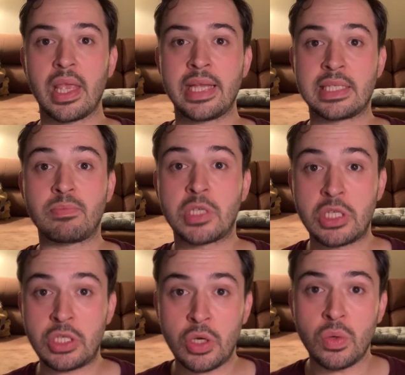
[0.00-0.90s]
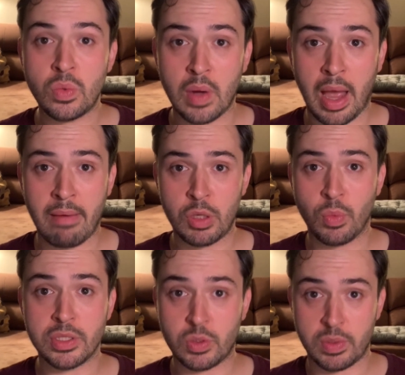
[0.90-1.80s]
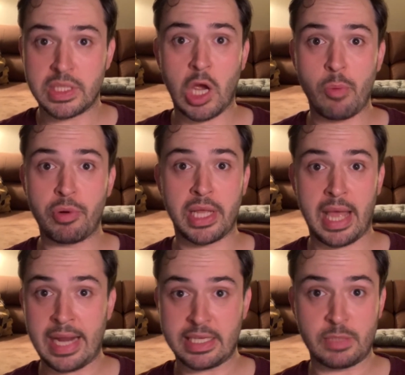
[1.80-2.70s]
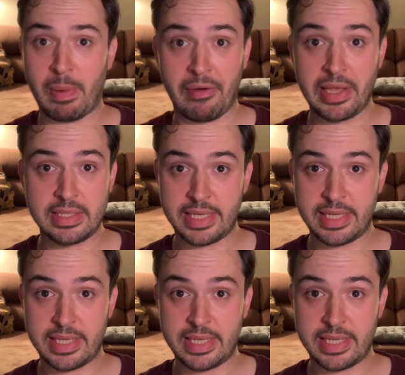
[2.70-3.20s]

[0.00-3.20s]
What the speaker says: It's up to you how you want to interpret it and experience